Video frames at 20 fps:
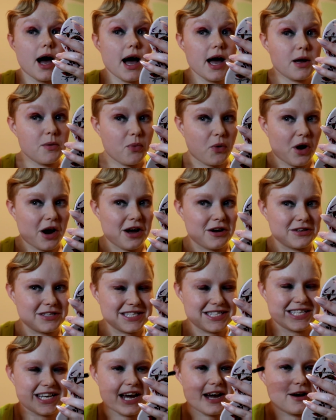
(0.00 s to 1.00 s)

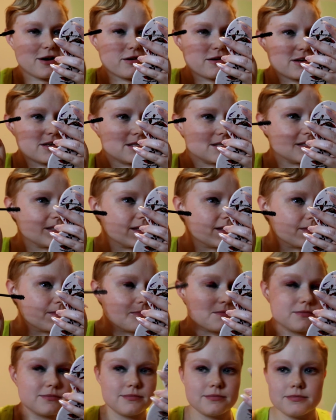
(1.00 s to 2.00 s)
eyebrows down, because
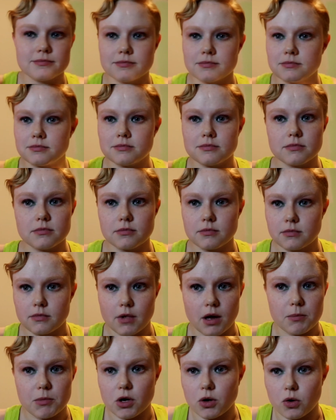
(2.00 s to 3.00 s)

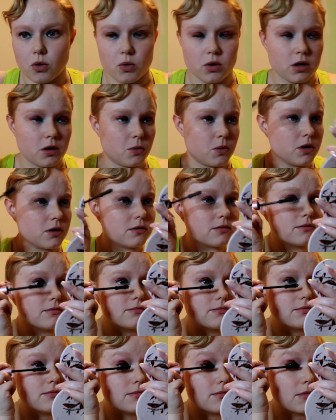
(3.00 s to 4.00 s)
I'm not going anywhere.
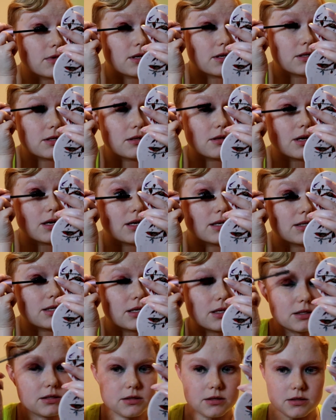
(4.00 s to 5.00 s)
Like I said,